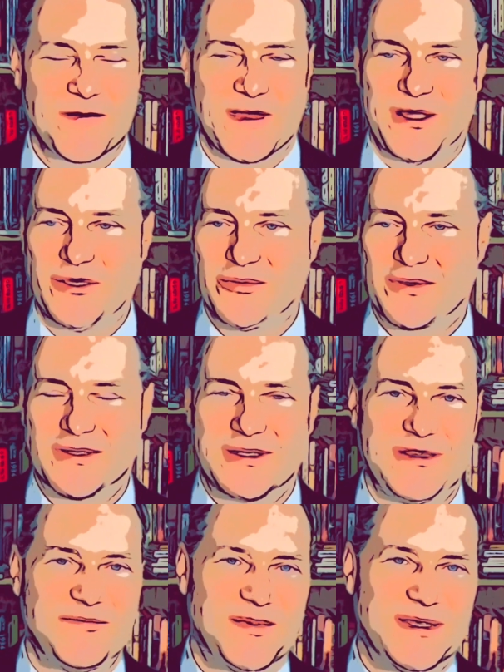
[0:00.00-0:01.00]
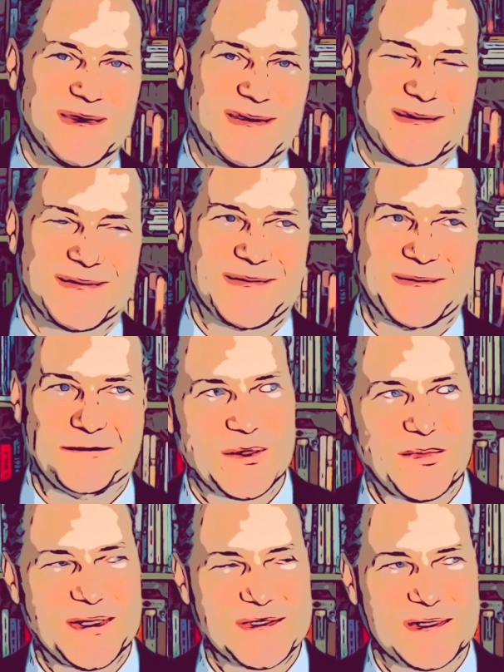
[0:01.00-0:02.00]
and you can leave me like,
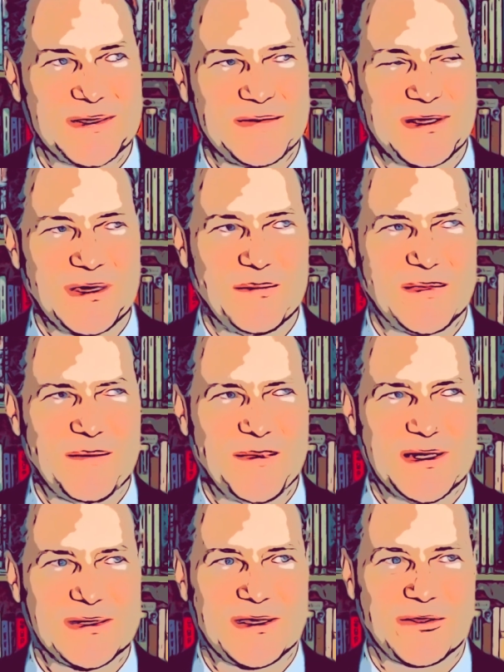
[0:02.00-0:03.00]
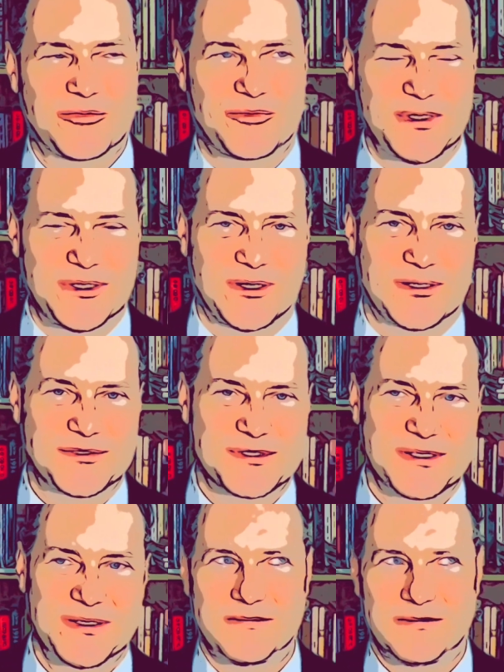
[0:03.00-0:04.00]
what is it? I think I made it like $3,
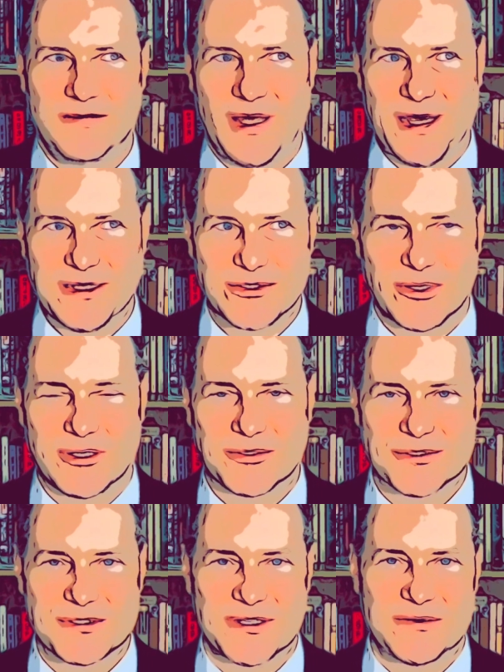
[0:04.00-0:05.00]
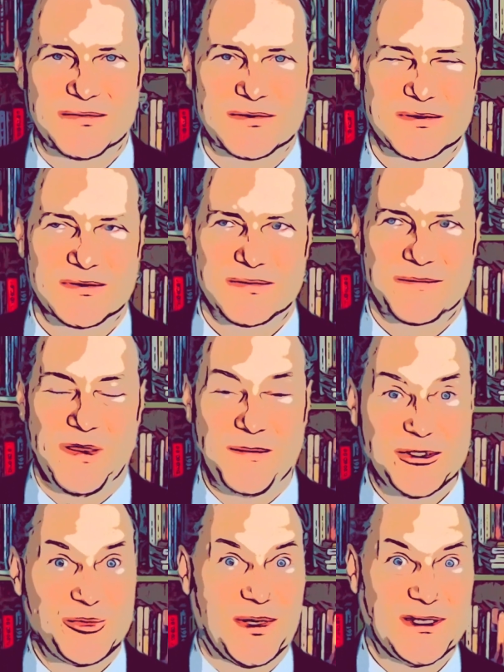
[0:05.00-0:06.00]
$8, and maybe
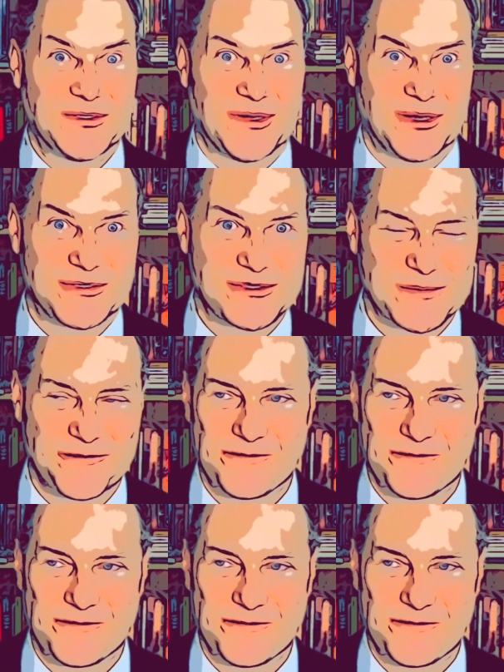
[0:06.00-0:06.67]
$20.